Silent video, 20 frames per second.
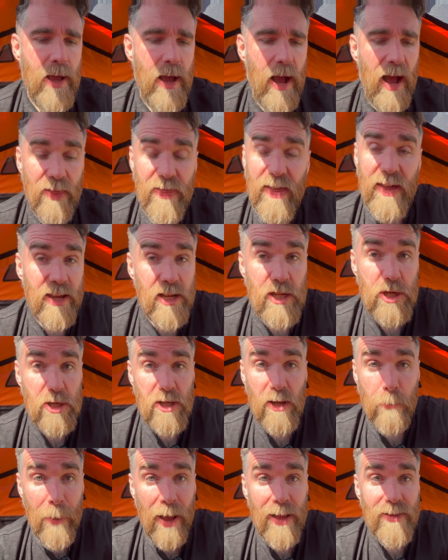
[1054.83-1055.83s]
I think it just
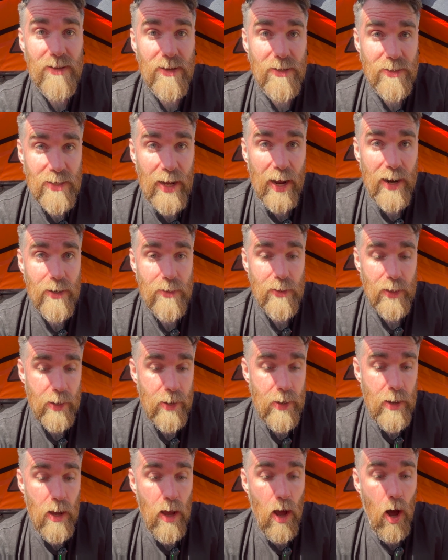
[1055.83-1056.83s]
depends entirely
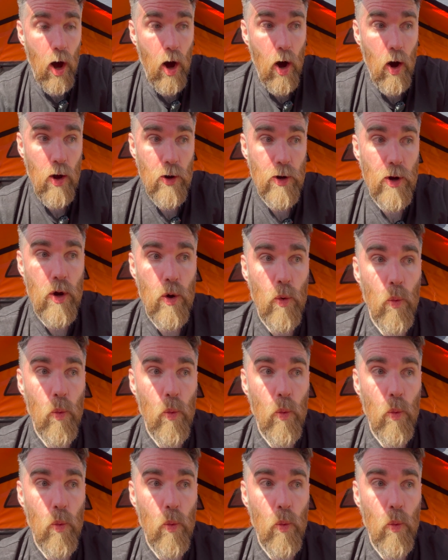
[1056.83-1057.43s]
on